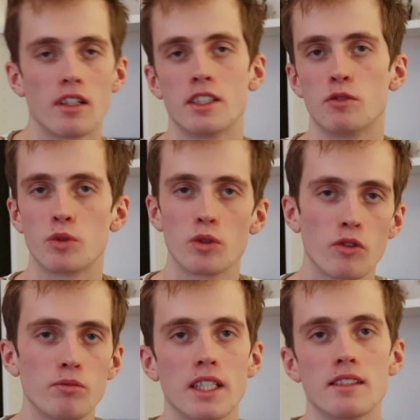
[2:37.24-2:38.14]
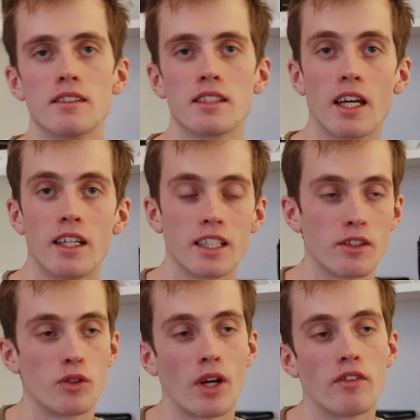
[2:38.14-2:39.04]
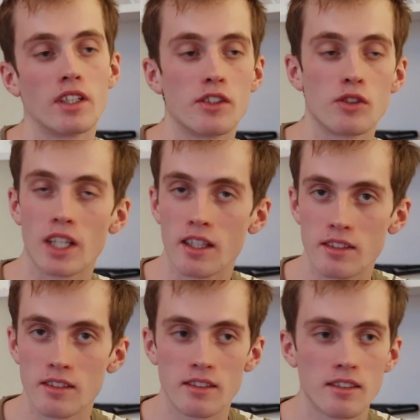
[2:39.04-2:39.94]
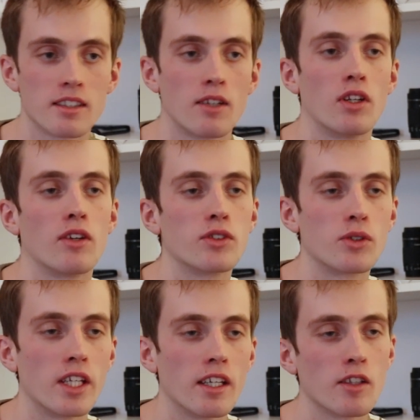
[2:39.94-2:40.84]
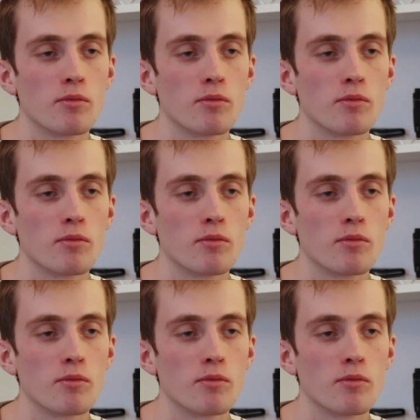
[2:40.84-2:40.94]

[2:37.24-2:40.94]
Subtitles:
on improvements, and if you have any suggestions, I would love to hear